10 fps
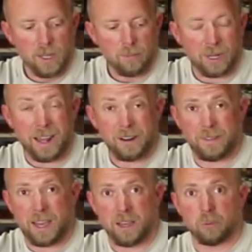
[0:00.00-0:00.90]
But out of
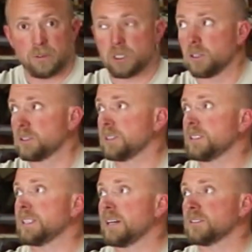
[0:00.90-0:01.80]
that, we've chosen
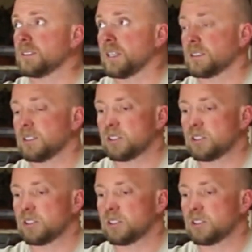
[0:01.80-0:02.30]
to down select to